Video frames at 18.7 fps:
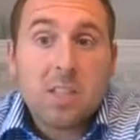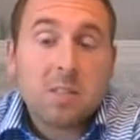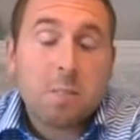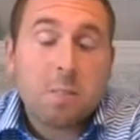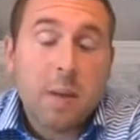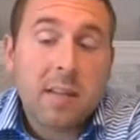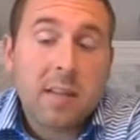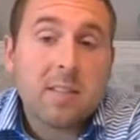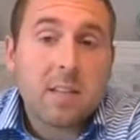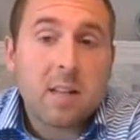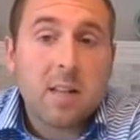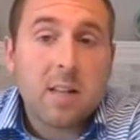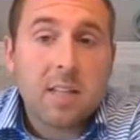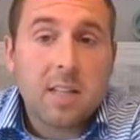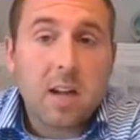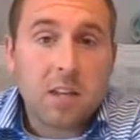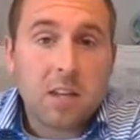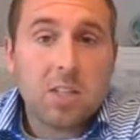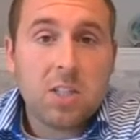basically
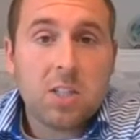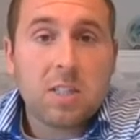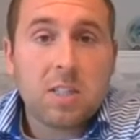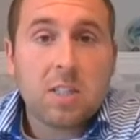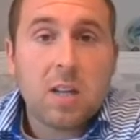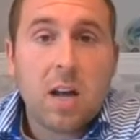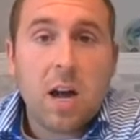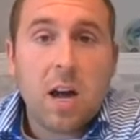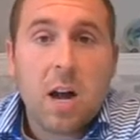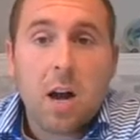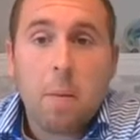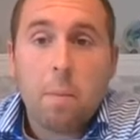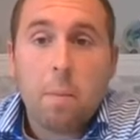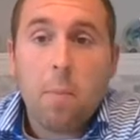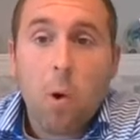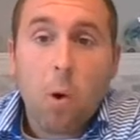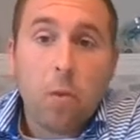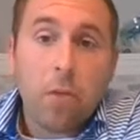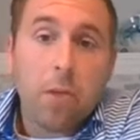touches
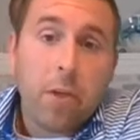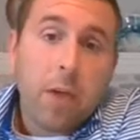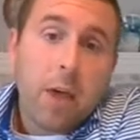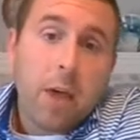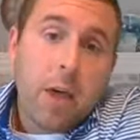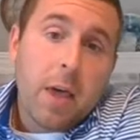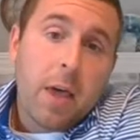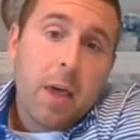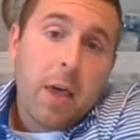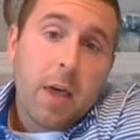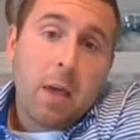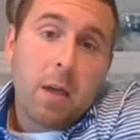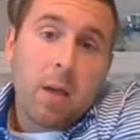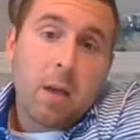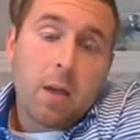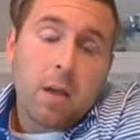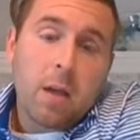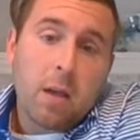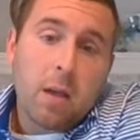both
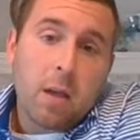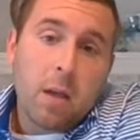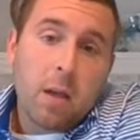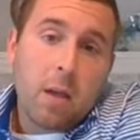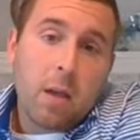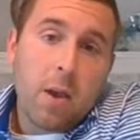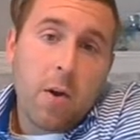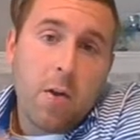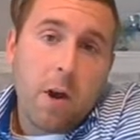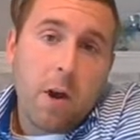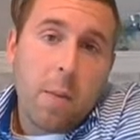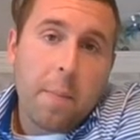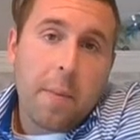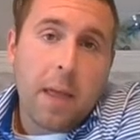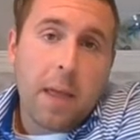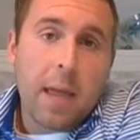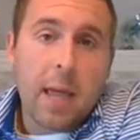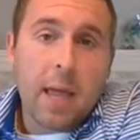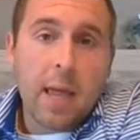
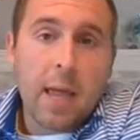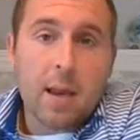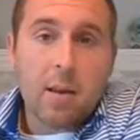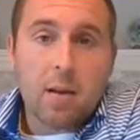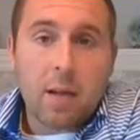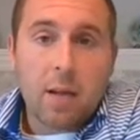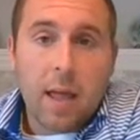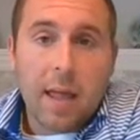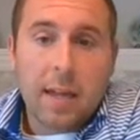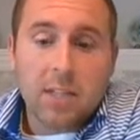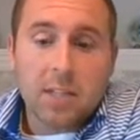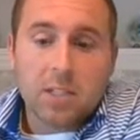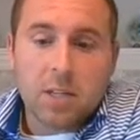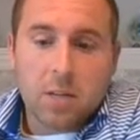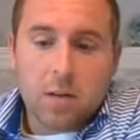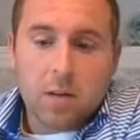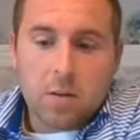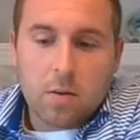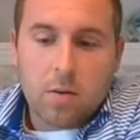Europe and
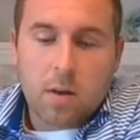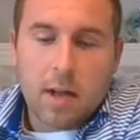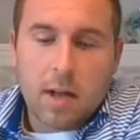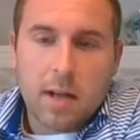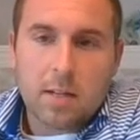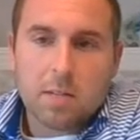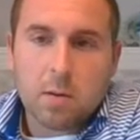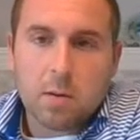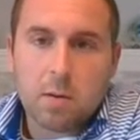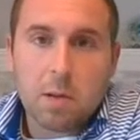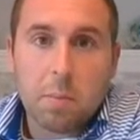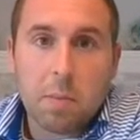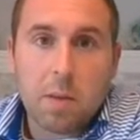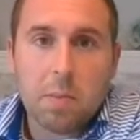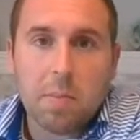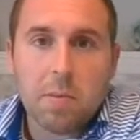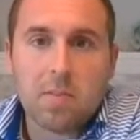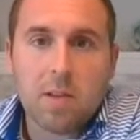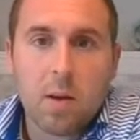Asia. Okay, so some
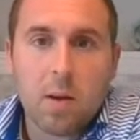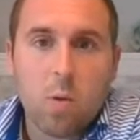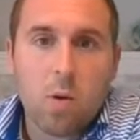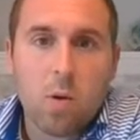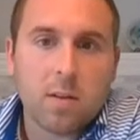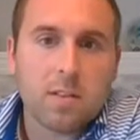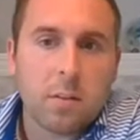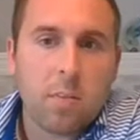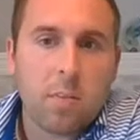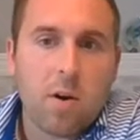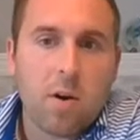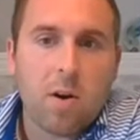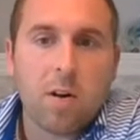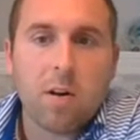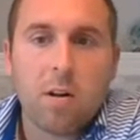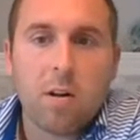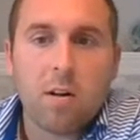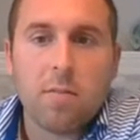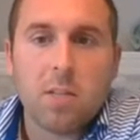people say, well, is it
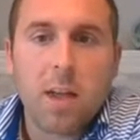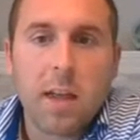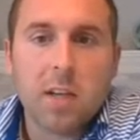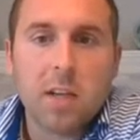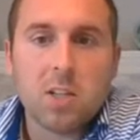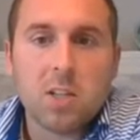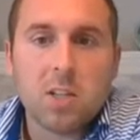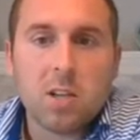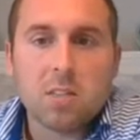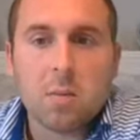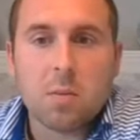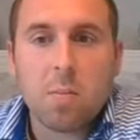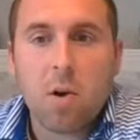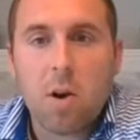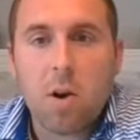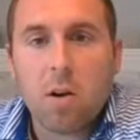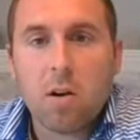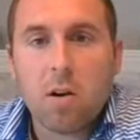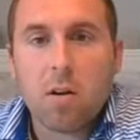part of Asia or is it
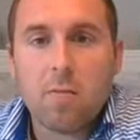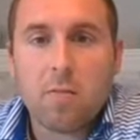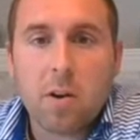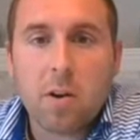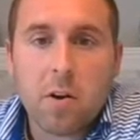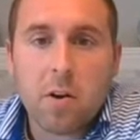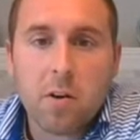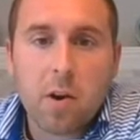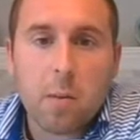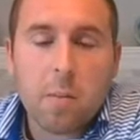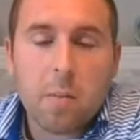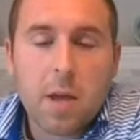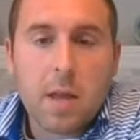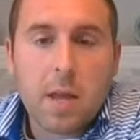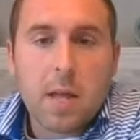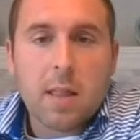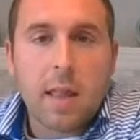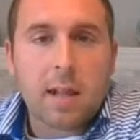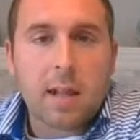part of Europe?
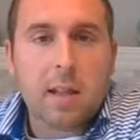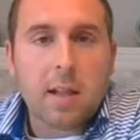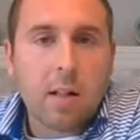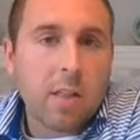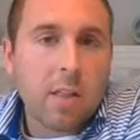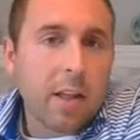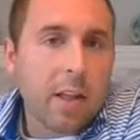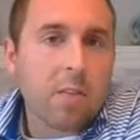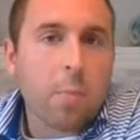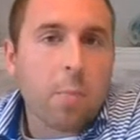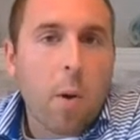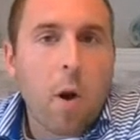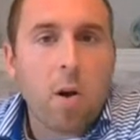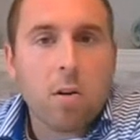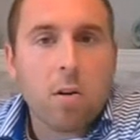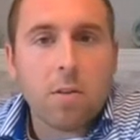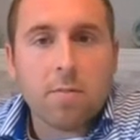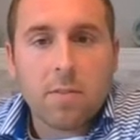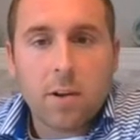Technically, it's
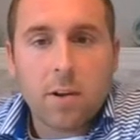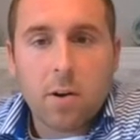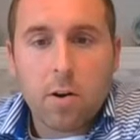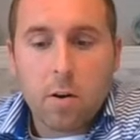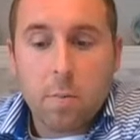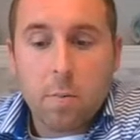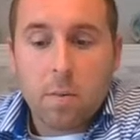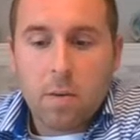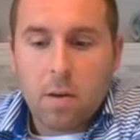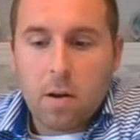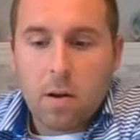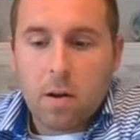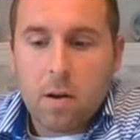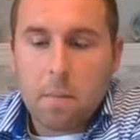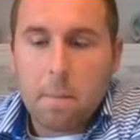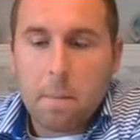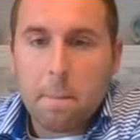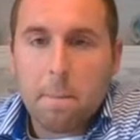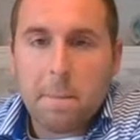part of Europe,
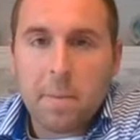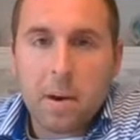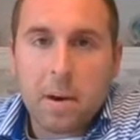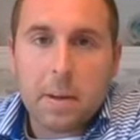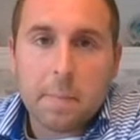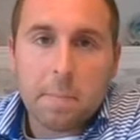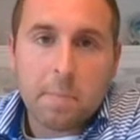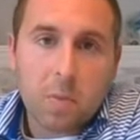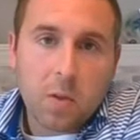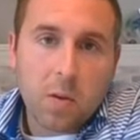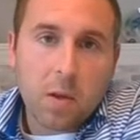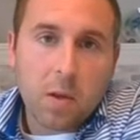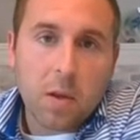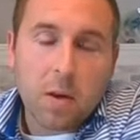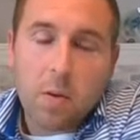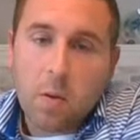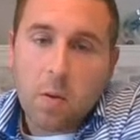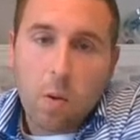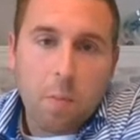but you
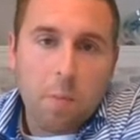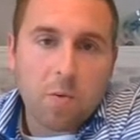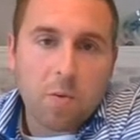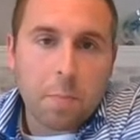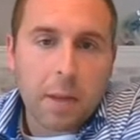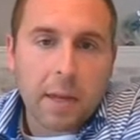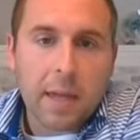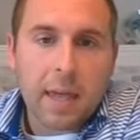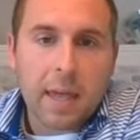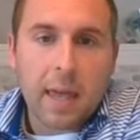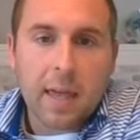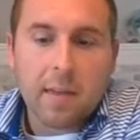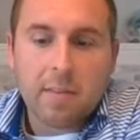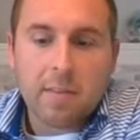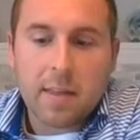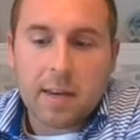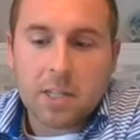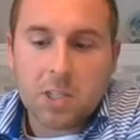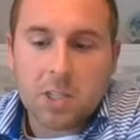could almost make a
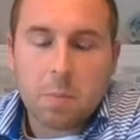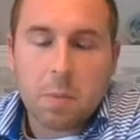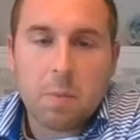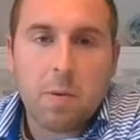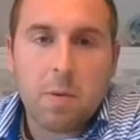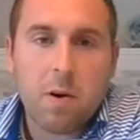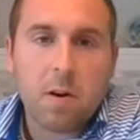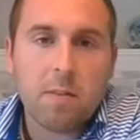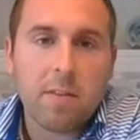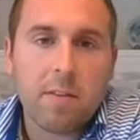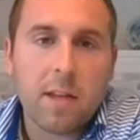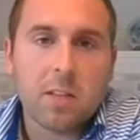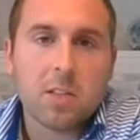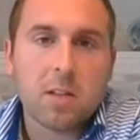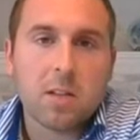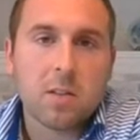case that it should be part of Asia